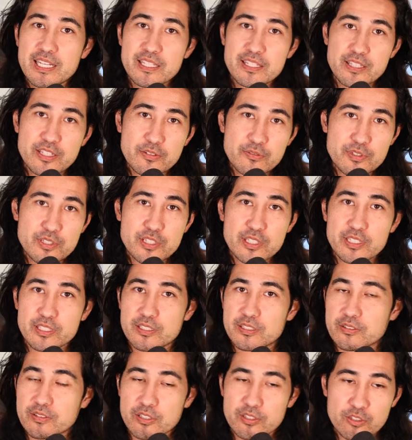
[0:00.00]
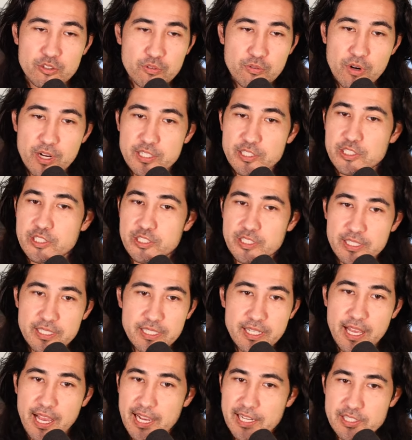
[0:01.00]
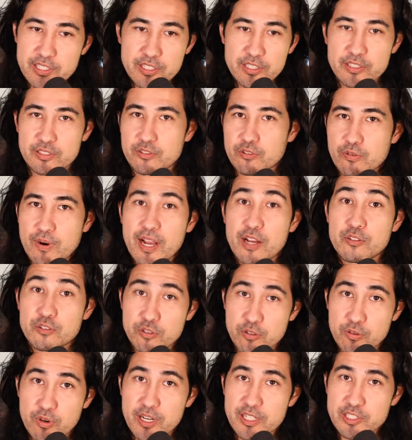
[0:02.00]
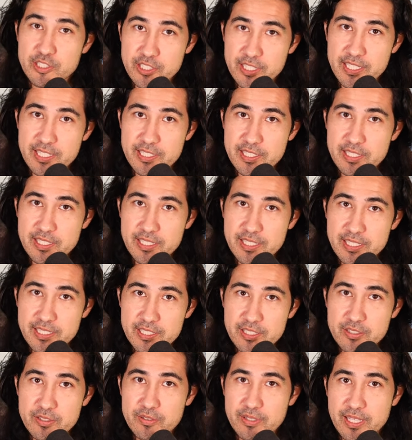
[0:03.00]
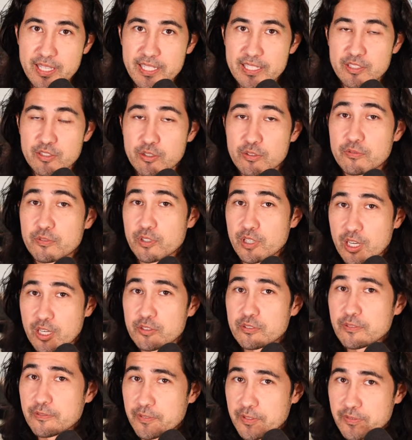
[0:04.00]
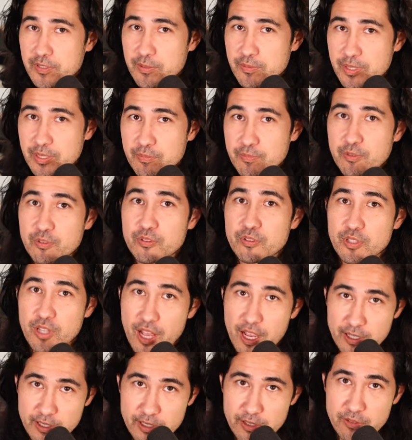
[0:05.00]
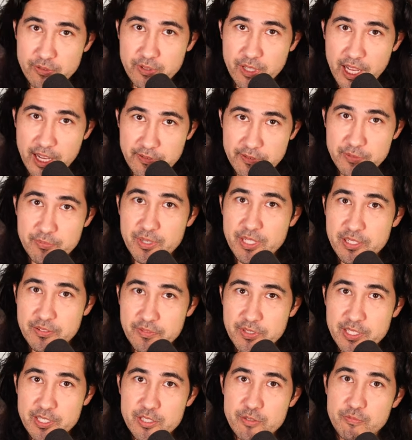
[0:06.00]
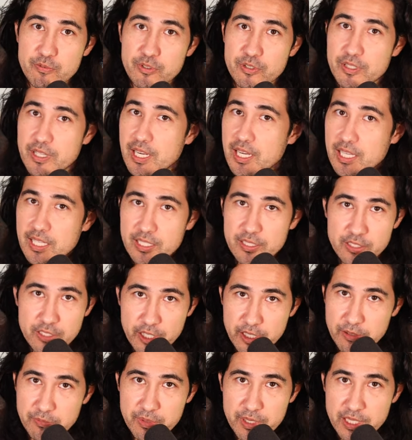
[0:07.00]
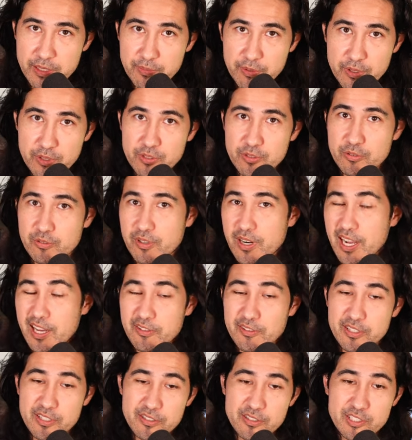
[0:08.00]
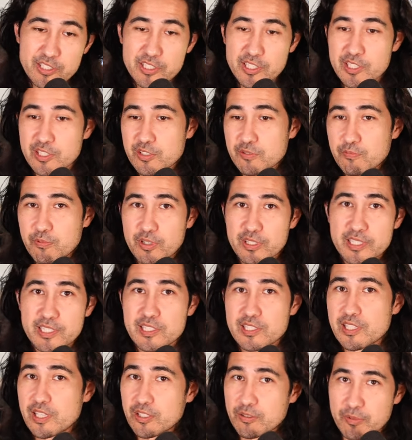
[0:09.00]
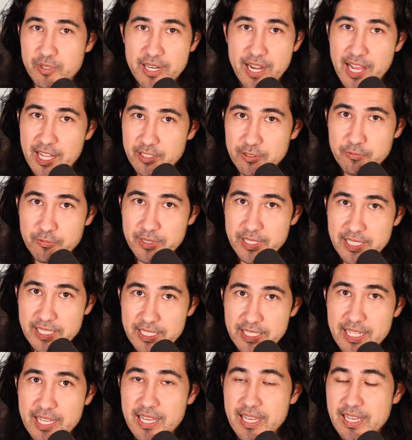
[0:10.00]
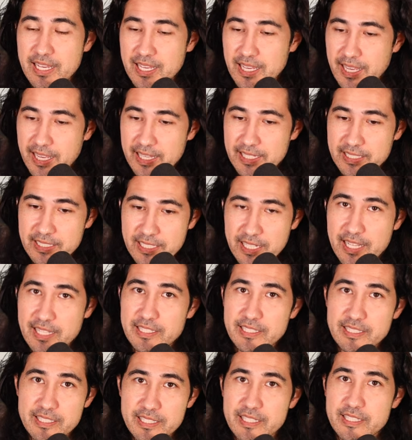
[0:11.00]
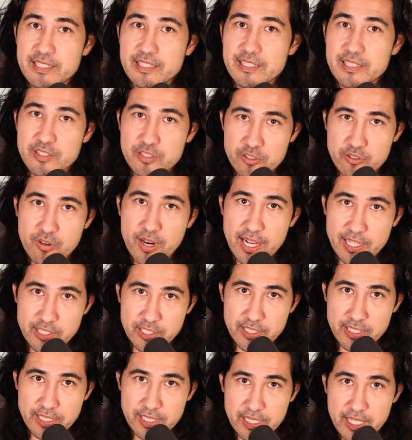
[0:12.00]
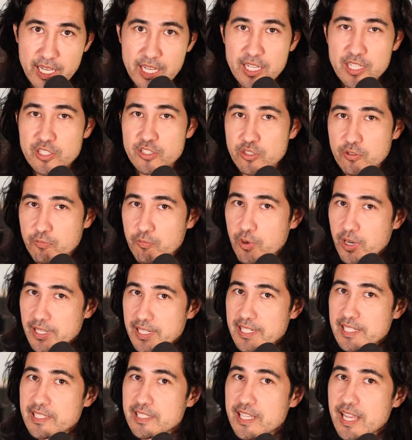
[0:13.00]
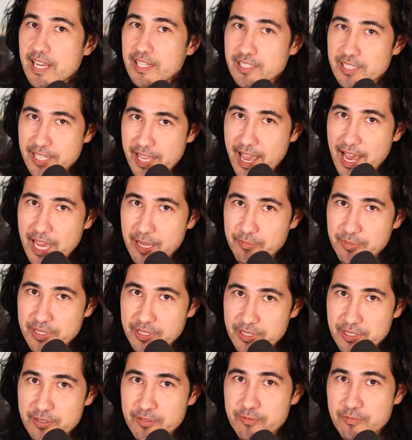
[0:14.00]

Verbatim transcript: There was a, a crush, a crowd crush incident, and over 150 people lost their lives. Many of these were young people who were out there just wanting to celebrate Halloween, and it ended in this tragedy. So, what exactly happened?